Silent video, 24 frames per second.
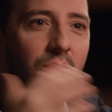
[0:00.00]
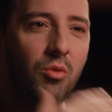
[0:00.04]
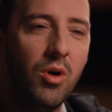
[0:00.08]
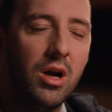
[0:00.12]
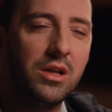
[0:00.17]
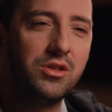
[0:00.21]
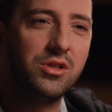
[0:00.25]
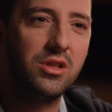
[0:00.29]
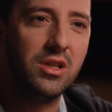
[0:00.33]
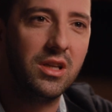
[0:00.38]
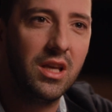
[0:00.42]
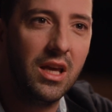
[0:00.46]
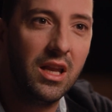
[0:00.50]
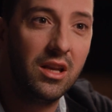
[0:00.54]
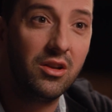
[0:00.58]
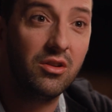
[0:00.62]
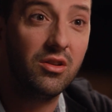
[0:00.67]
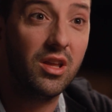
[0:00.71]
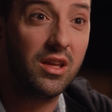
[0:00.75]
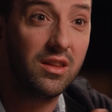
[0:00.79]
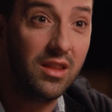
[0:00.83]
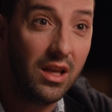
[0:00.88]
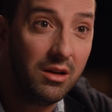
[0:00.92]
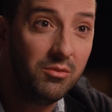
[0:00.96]
and you watch it again and
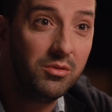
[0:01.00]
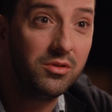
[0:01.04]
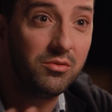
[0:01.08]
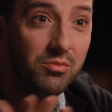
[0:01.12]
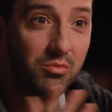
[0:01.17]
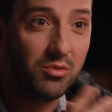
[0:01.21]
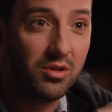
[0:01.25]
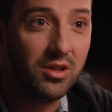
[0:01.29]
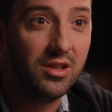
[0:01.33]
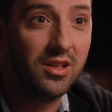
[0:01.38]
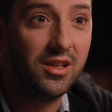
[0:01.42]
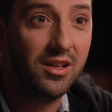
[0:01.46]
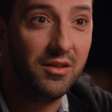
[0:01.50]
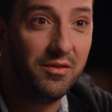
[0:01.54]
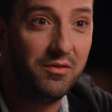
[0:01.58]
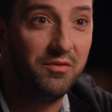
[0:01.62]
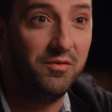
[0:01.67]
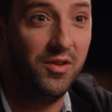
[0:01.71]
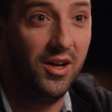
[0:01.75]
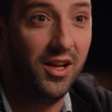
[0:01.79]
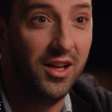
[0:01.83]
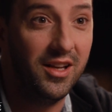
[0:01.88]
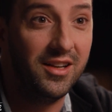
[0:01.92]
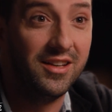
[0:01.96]
you're like, that was really a
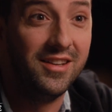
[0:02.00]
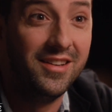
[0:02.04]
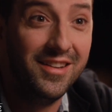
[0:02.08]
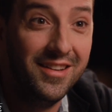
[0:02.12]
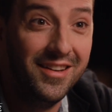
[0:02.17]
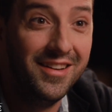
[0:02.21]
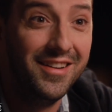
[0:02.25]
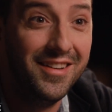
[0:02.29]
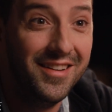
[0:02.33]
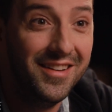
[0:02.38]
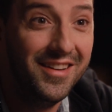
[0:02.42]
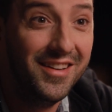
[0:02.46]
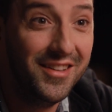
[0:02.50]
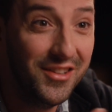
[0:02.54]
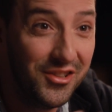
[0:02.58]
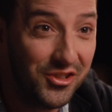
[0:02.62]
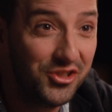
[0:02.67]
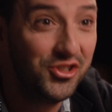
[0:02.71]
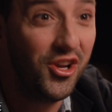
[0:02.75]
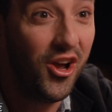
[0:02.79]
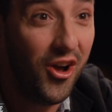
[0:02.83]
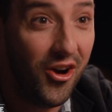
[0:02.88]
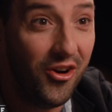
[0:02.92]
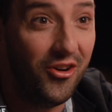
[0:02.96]
fun
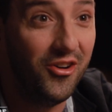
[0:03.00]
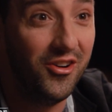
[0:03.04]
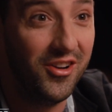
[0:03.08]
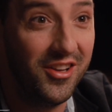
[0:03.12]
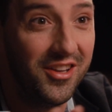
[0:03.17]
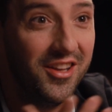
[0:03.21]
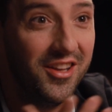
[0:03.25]
show,